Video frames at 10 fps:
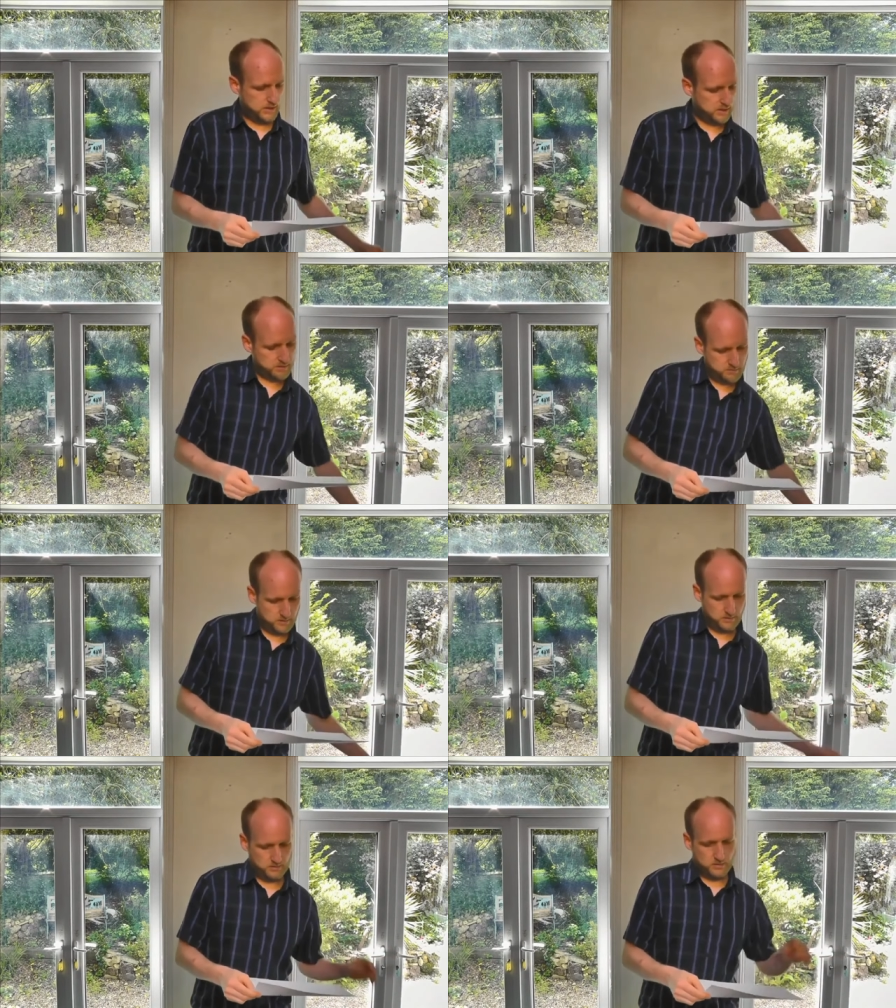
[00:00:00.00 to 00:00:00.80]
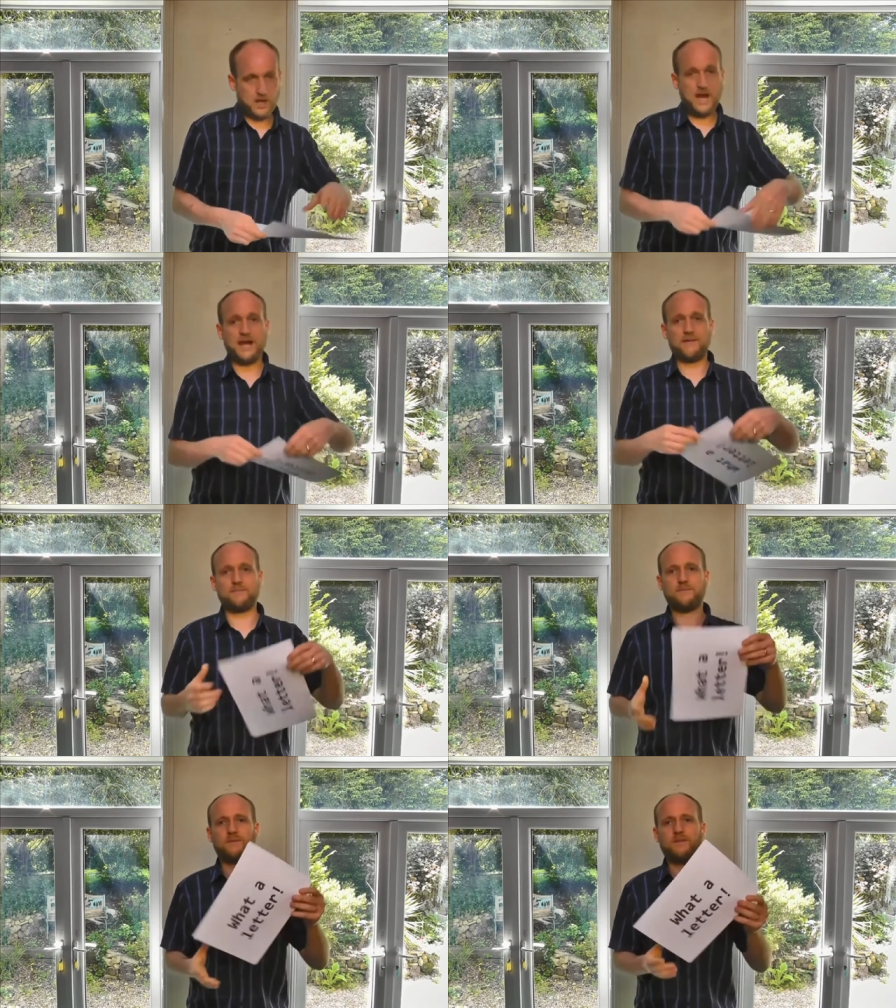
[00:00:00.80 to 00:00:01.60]
There we go. Ah.
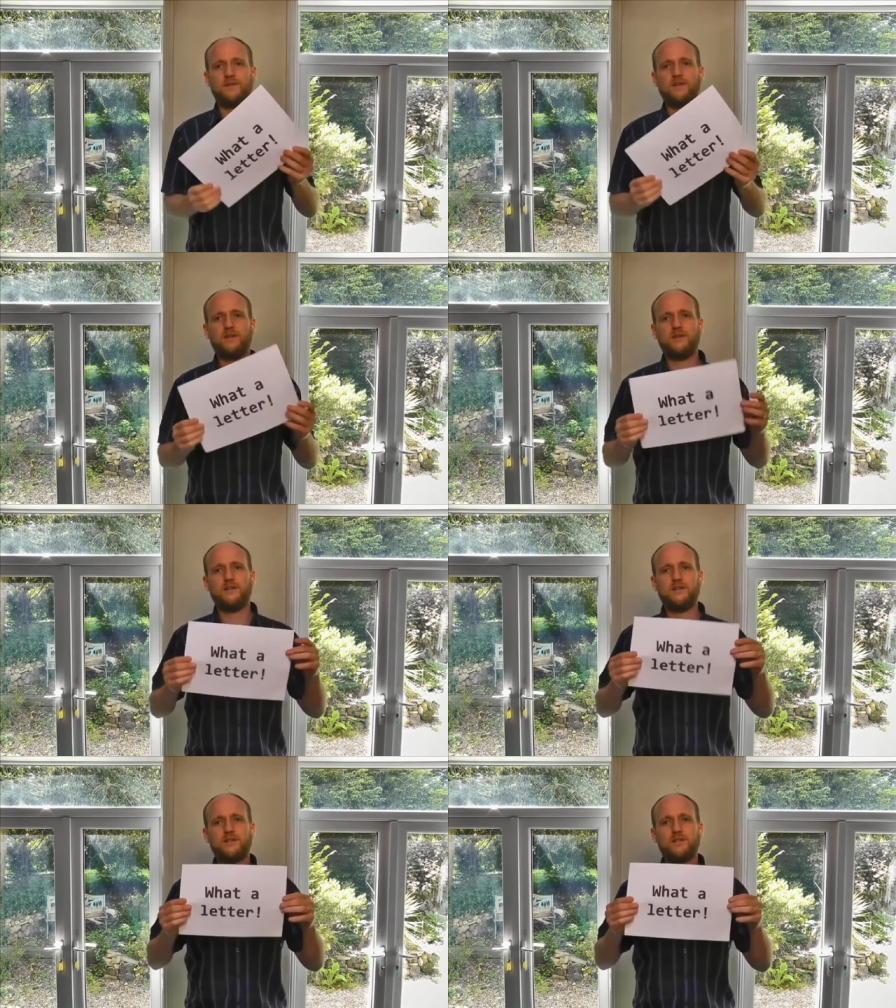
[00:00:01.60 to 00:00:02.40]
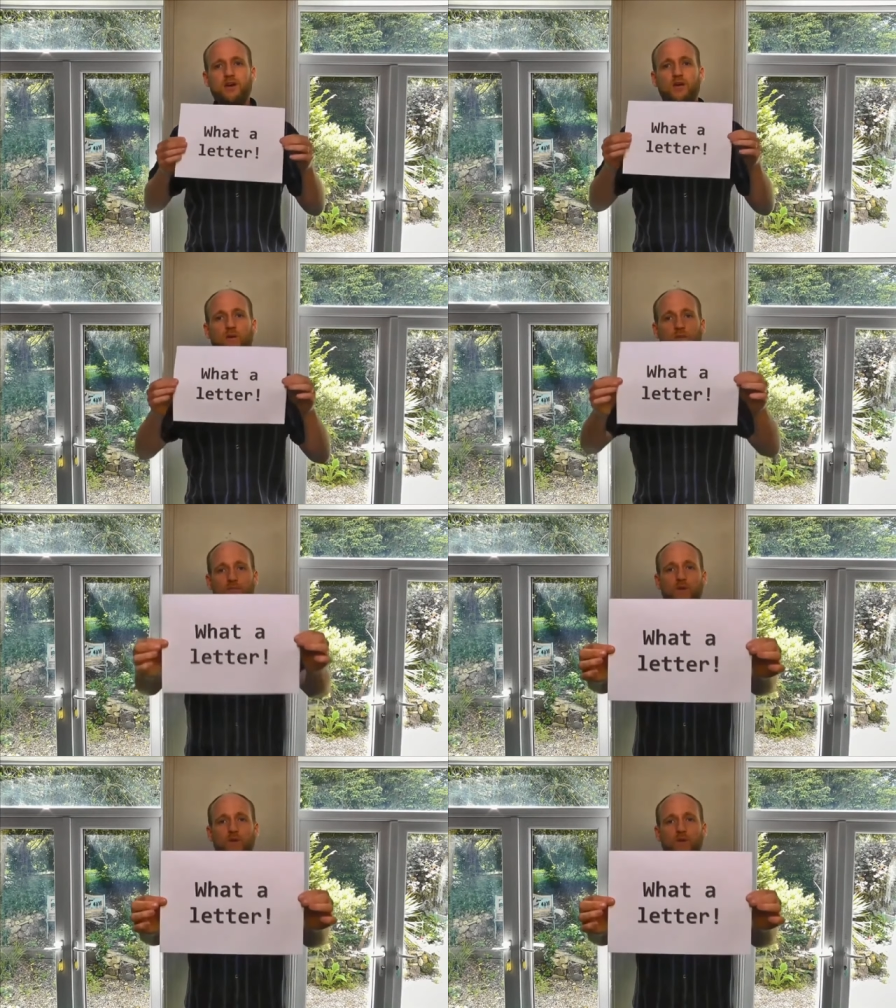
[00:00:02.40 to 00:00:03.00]
So,